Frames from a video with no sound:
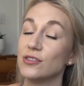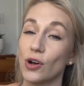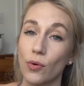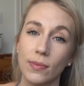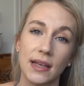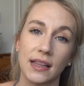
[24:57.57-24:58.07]

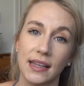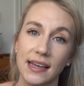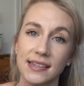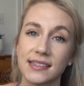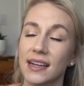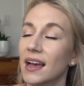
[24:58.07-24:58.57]
don't make a
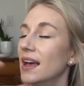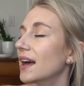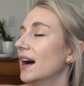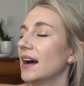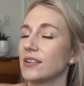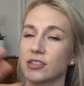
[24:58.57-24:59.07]
list,
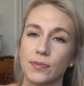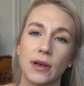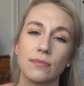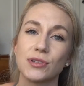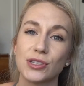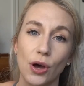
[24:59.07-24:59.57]
I just
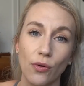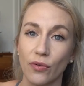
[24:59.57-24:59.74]
become so